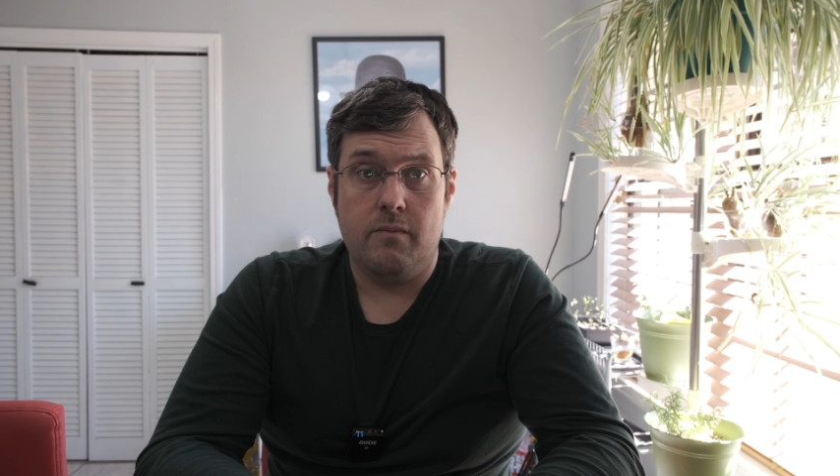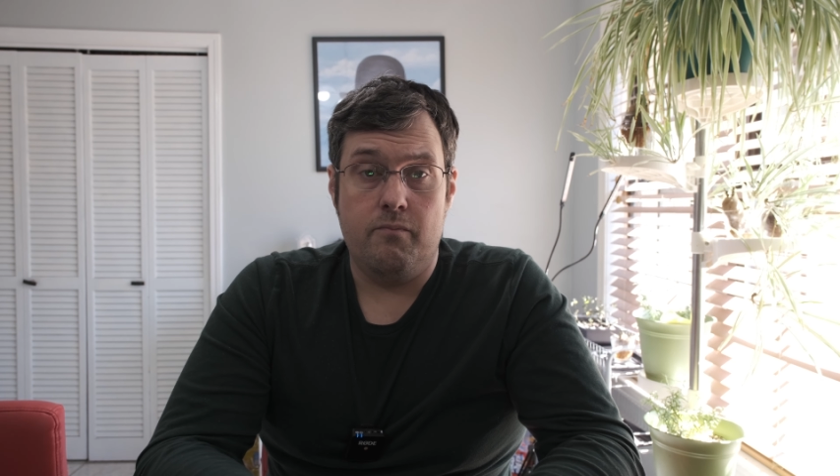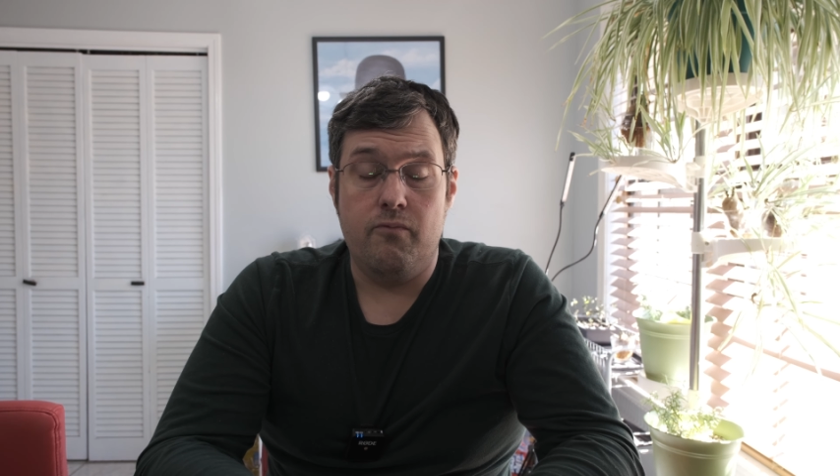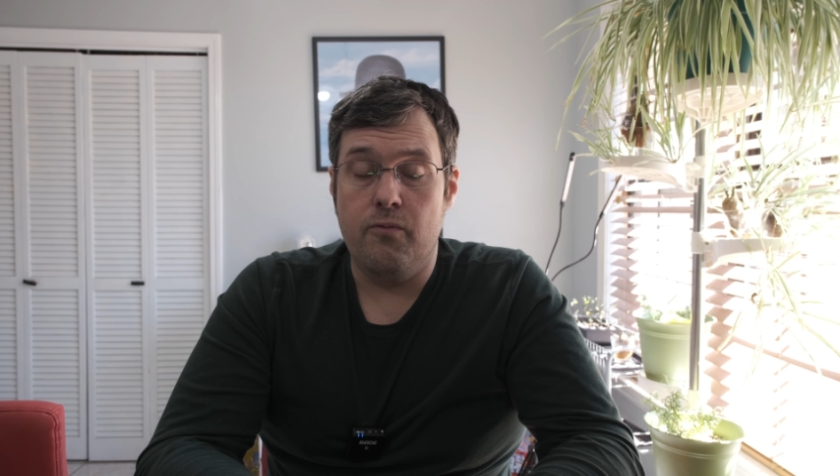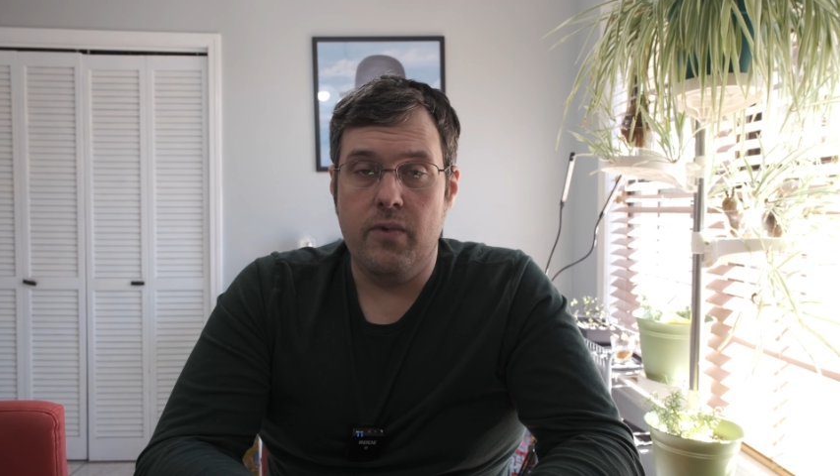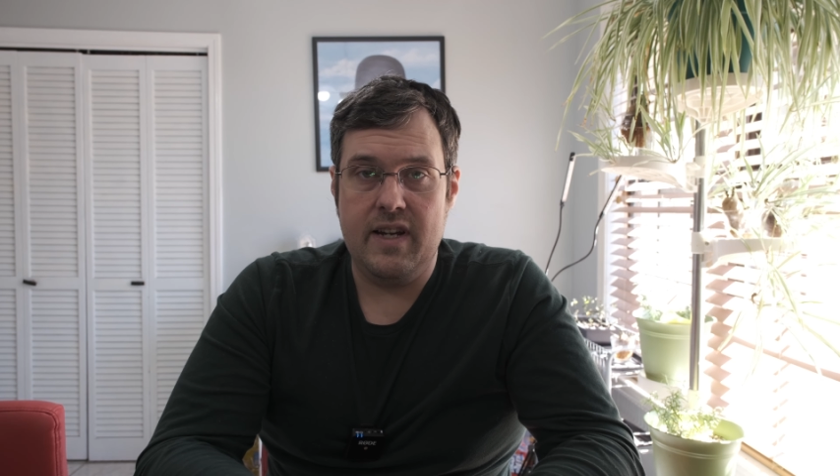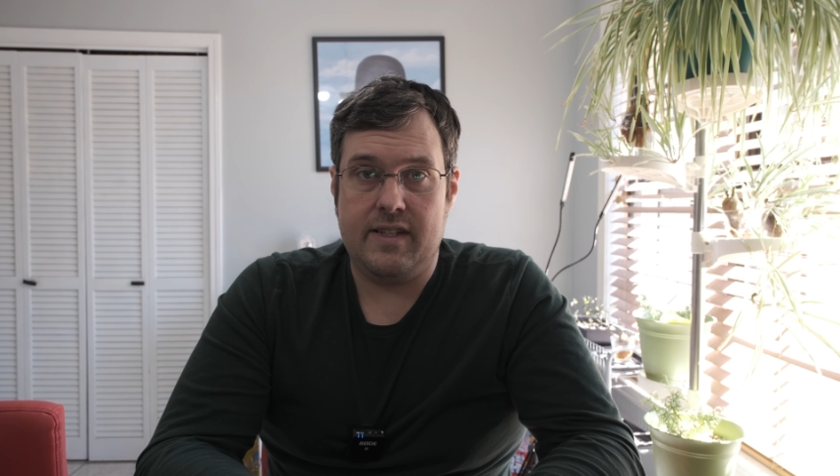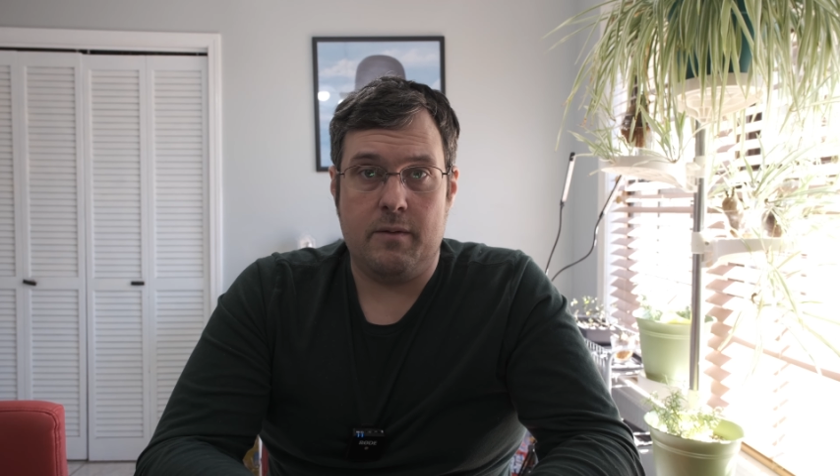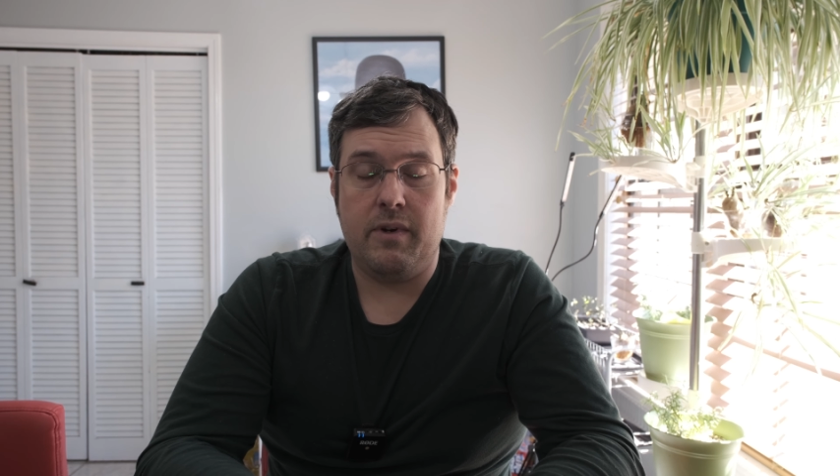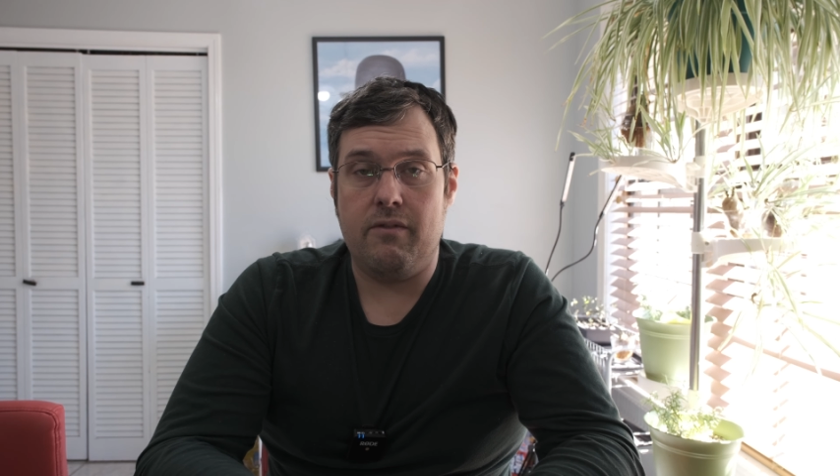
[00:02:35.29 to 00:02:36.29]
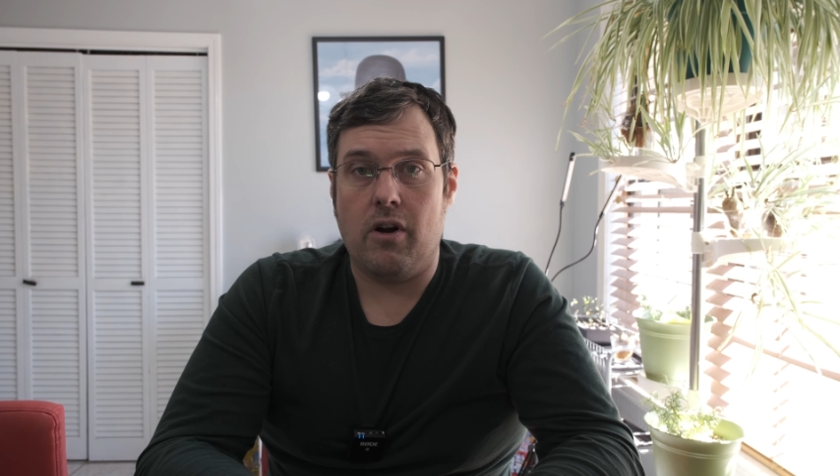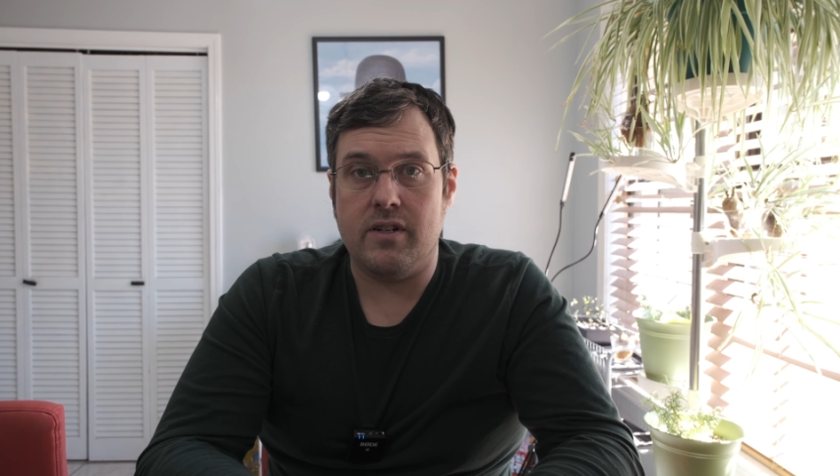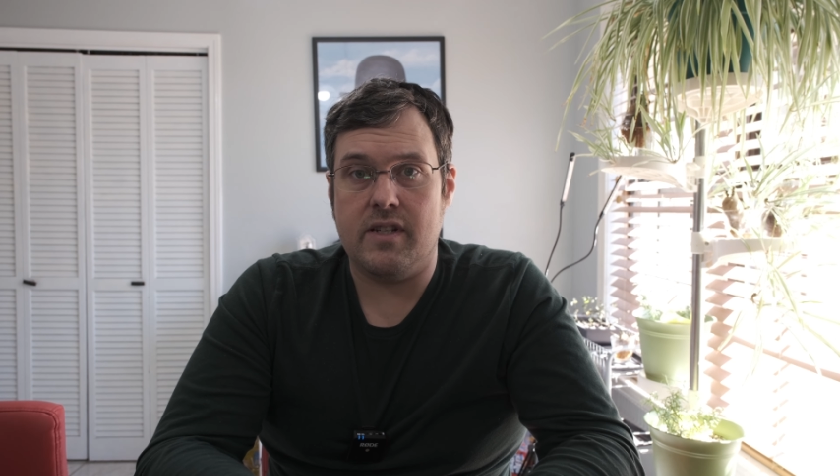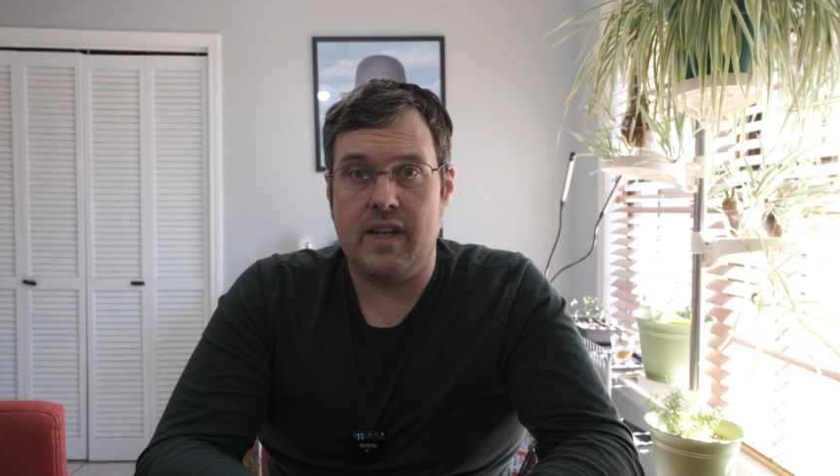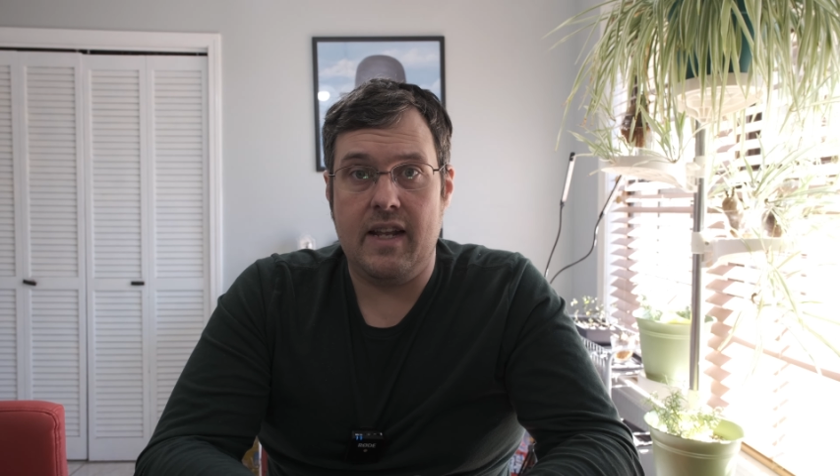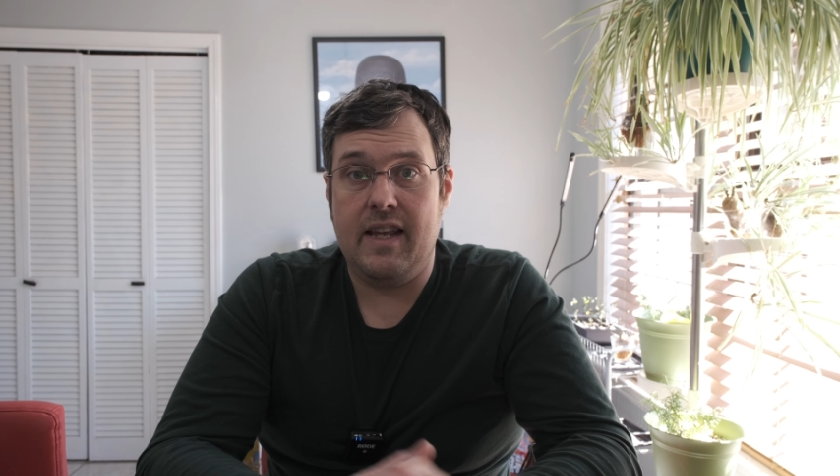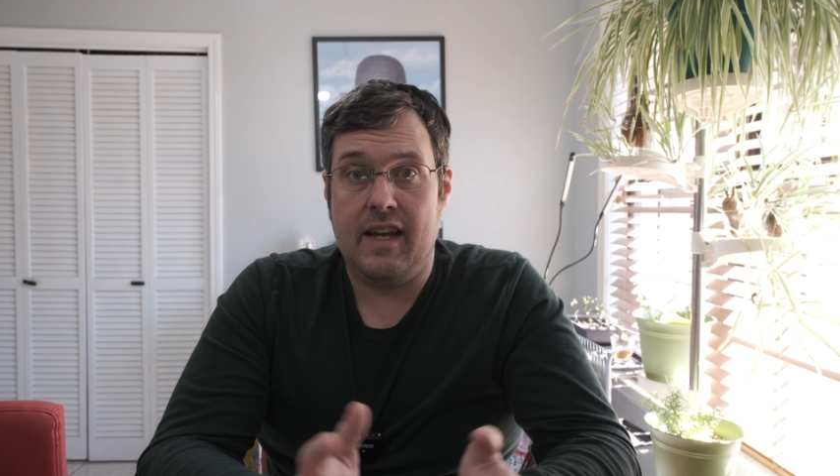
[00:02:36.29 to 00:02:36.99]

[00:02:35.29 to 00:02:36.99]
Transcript: reasonably large city